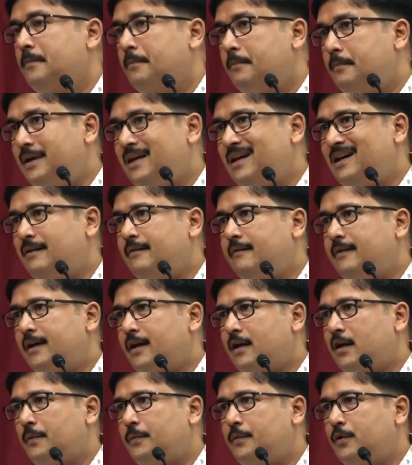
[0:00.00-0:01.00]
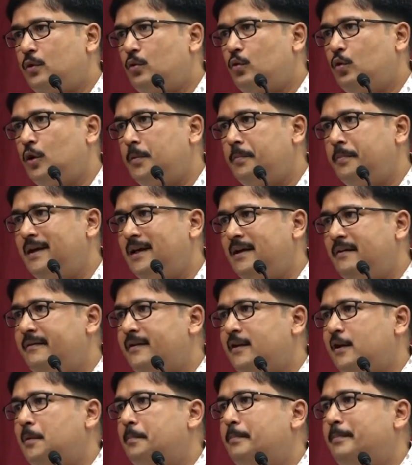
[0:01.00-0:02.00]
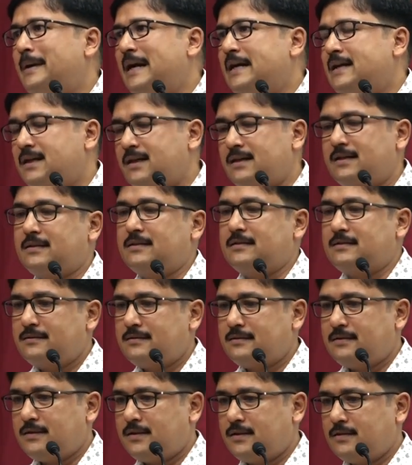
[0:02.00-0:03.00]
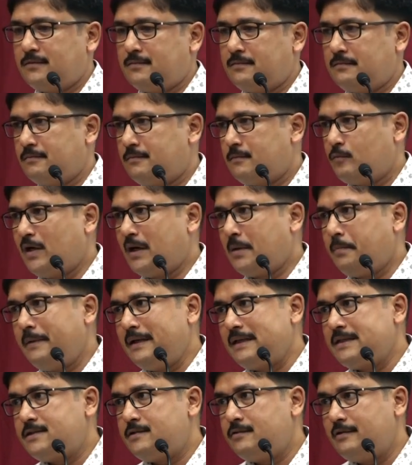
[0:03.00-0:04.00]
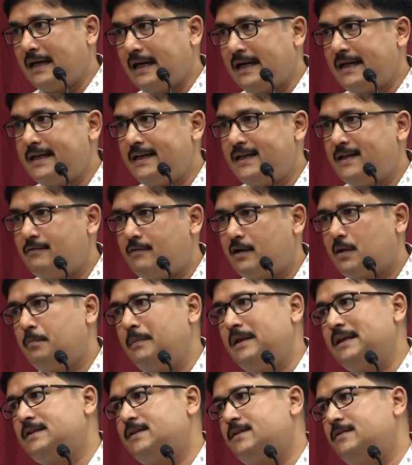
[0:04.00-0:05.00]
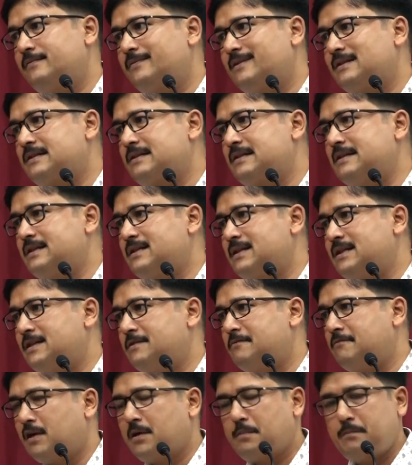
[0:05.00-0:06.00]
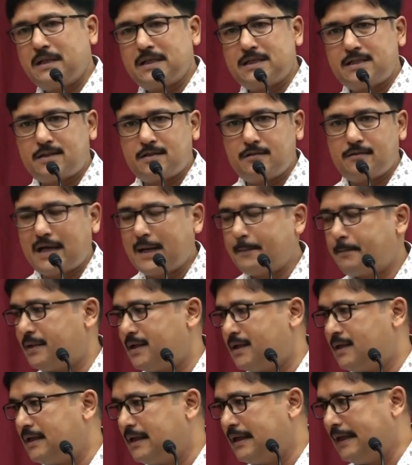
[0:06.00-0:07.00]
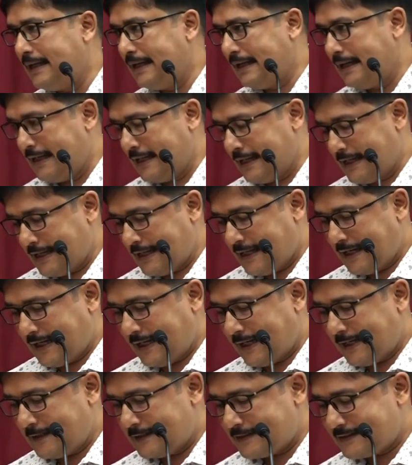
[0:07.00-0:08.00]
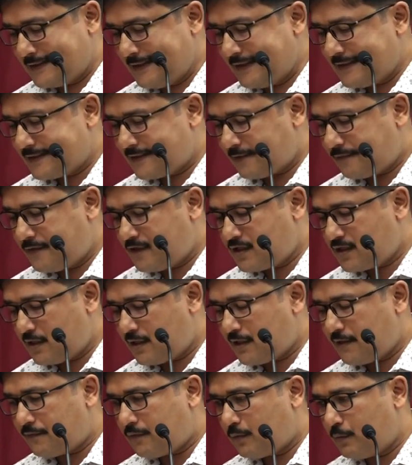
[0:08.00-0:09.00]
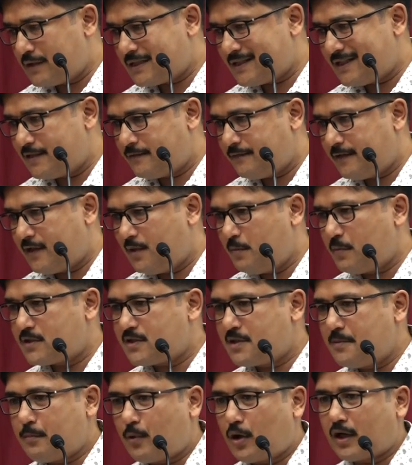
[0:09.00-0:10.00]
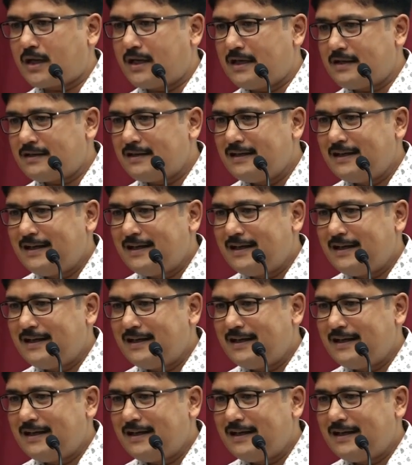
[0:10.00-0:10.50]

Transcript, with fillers: Be aware of your own behavioral pattern. You know, what makes you angry, what makes you frustrated, what makes you happy. And seek sufficient information is very much important.